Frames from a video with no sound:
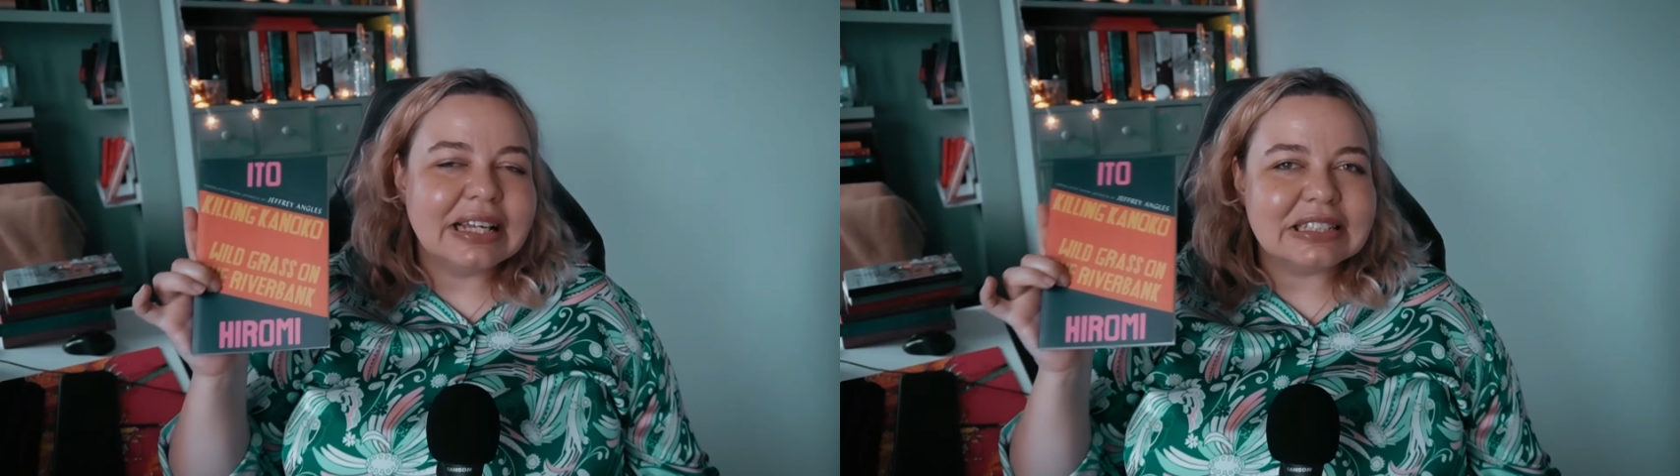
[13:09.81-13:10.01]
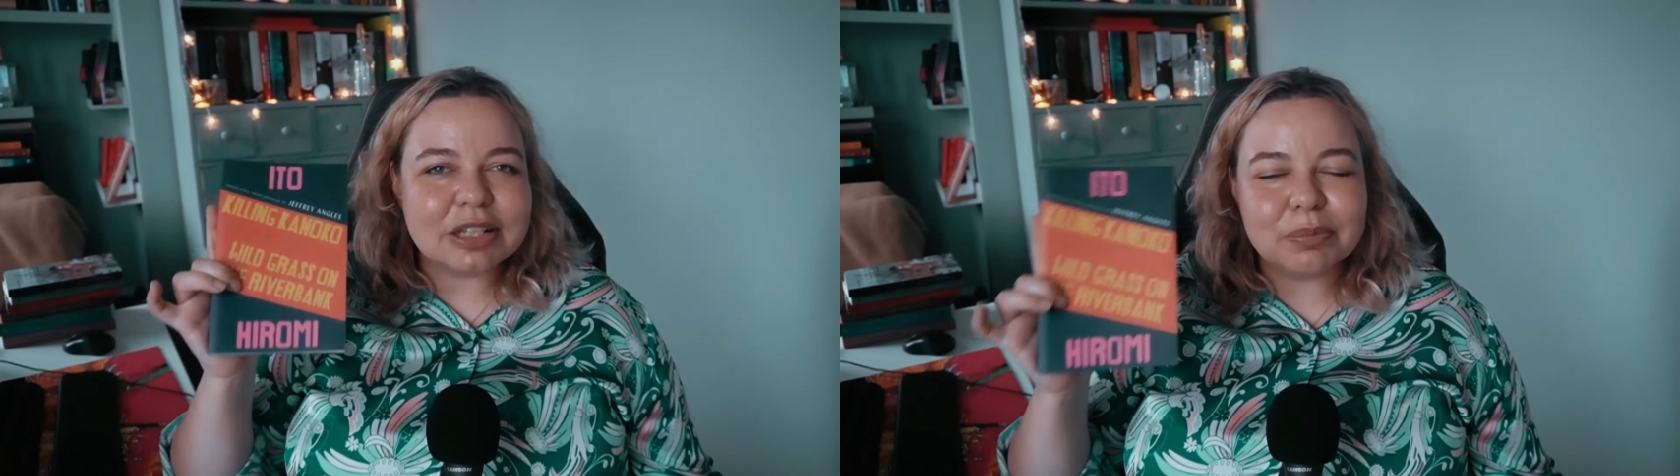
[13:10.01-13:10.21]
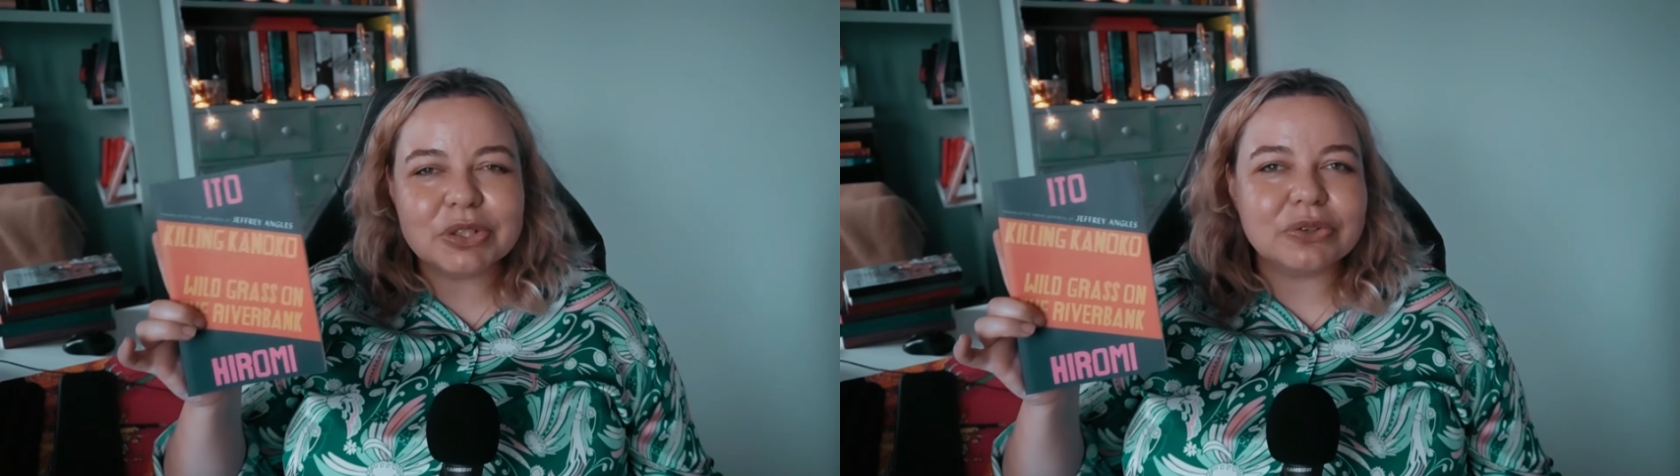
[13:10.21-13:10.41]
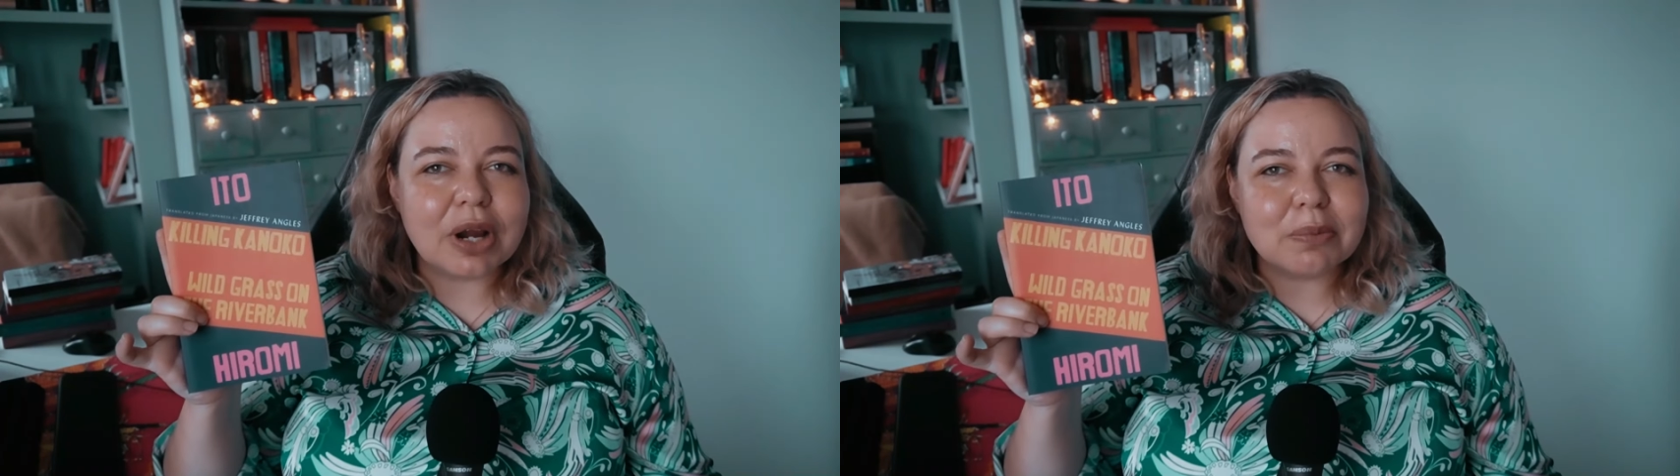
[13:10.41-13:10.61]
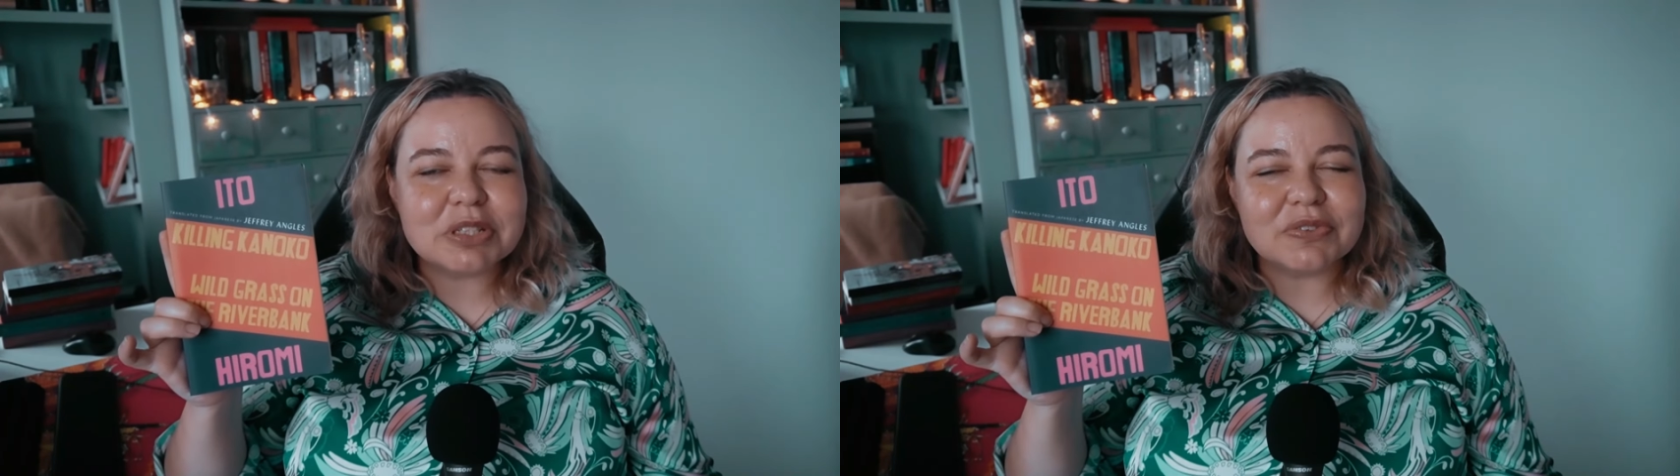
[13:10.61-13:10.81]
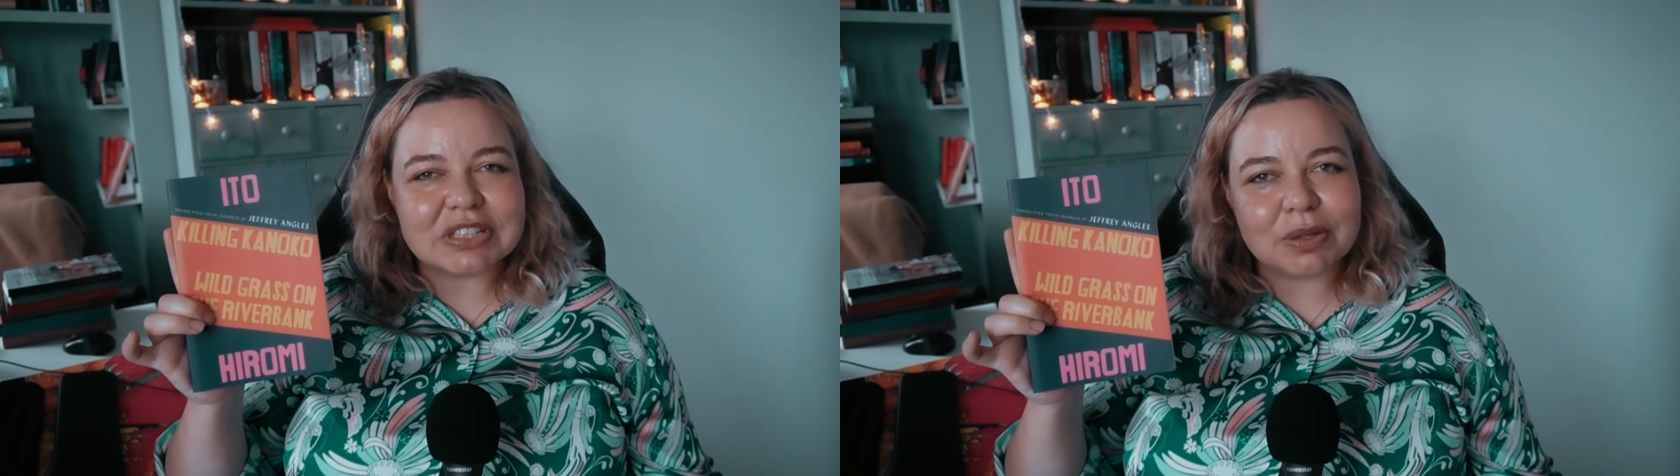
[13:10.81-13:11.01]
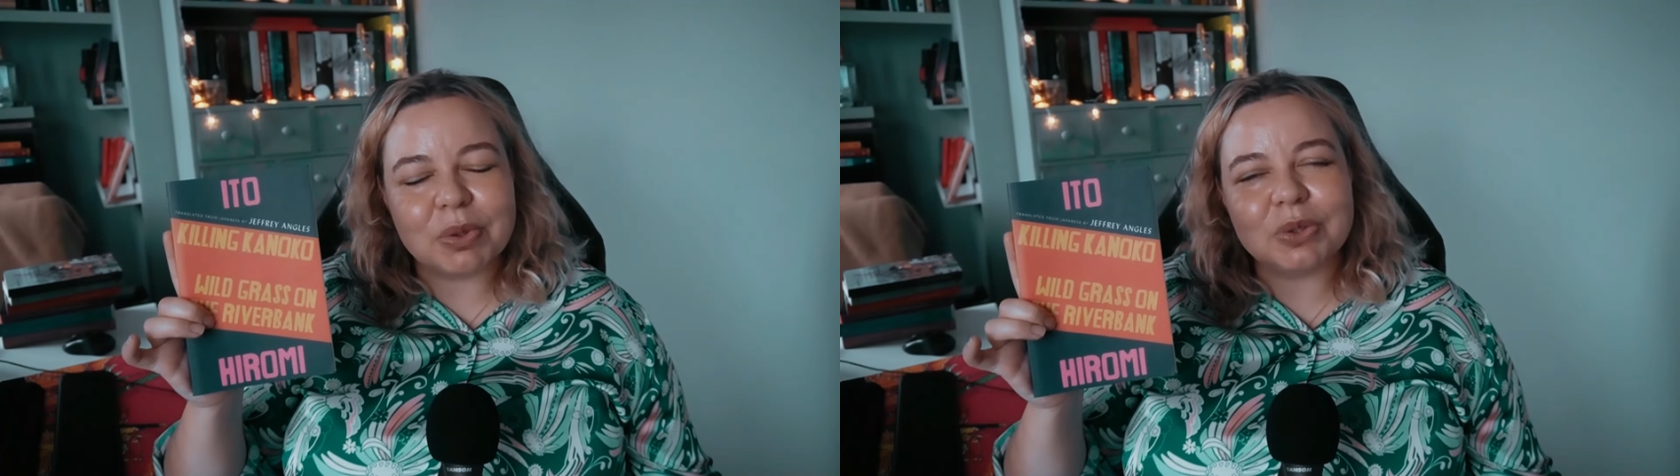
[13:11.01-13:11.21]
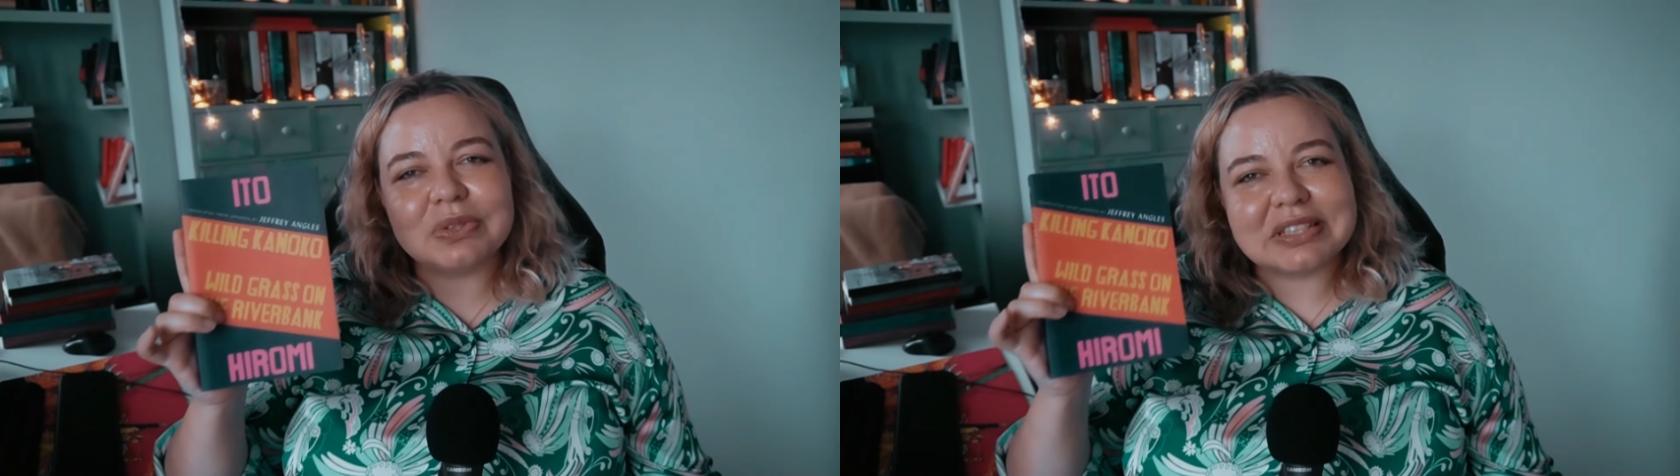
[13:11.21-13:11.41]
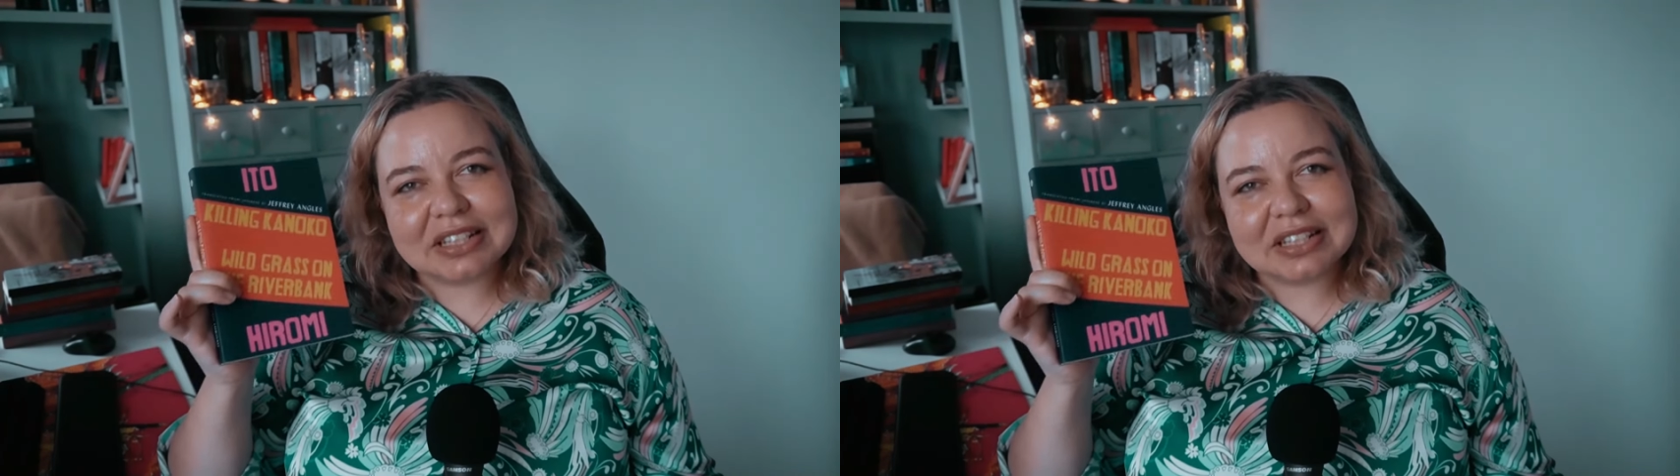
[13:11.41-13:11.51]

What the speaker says: it's up to grabs for someone who's